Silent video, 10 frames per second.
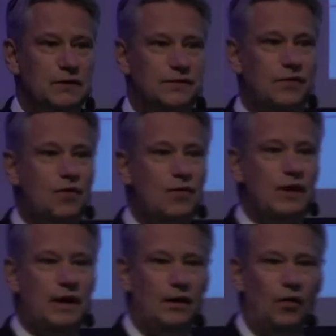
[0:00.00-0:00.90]
for
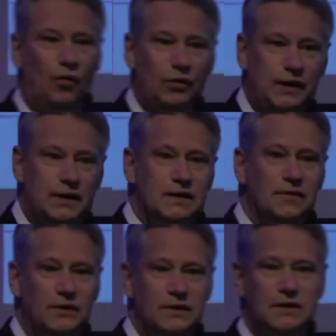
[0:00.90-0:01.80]
all the
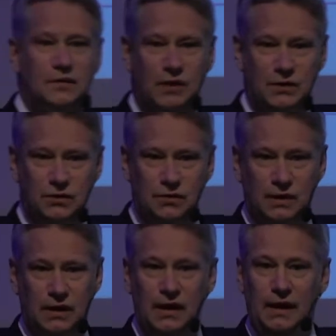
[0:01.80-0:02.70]
activities that we are
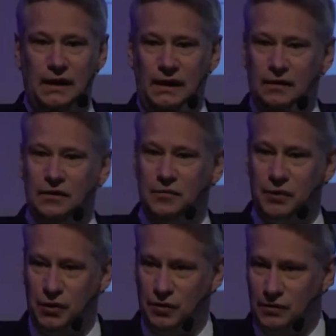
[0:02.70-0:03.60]
doing in the
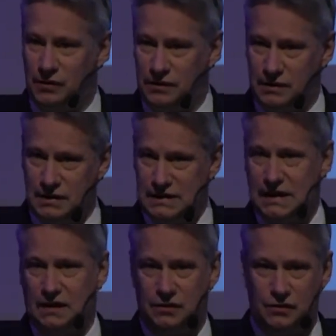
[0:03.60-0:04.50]
procurement
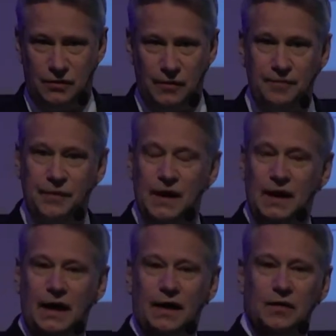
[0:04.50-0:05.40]
sector.
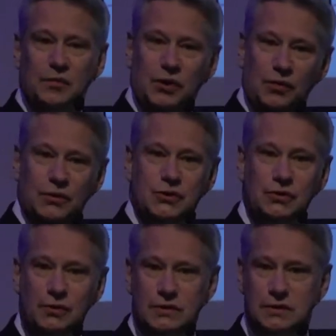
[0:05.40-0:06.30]
And the procurement
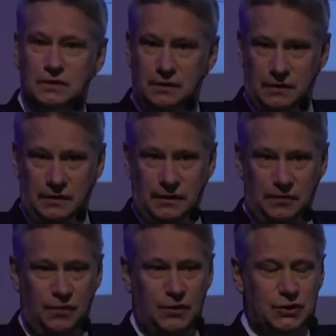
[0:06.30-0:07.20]
rules,
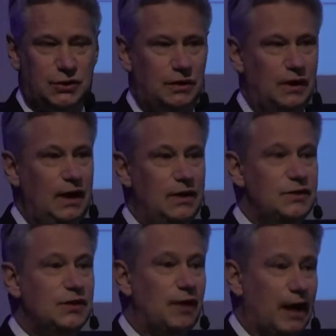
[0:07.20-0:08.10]
which
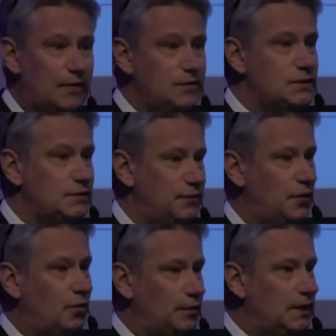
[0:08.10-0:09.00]
derives
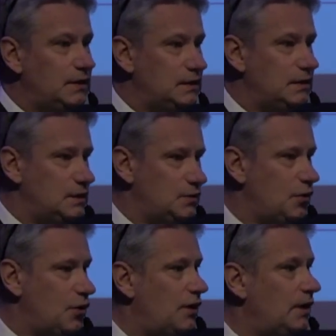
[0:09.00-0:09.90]
from this
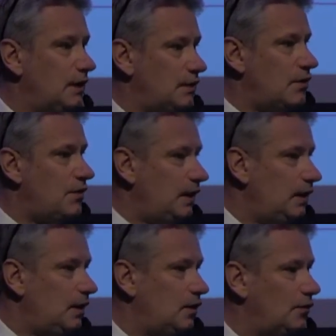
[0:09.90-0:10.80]
wording and the
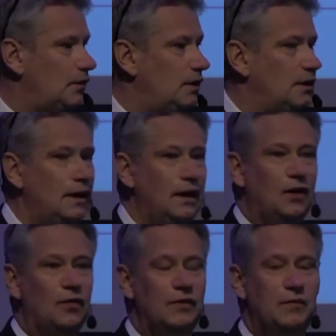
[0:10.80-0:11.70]
thinking of the
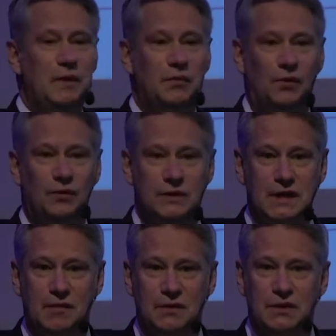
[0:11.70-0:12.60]
people who
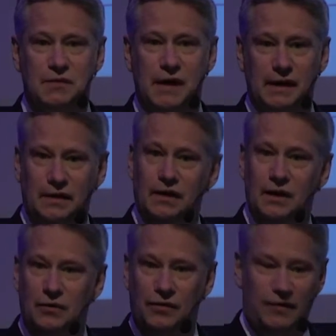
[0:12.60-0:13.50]
established the bank,
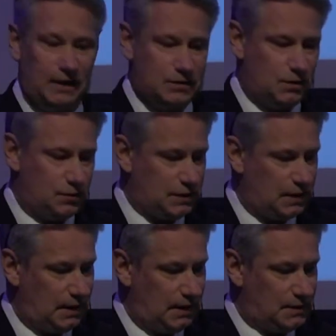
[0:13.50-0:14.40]
reflects those
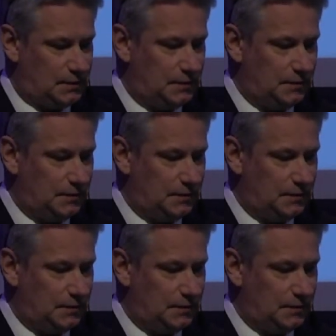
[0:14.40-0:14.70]
ideas.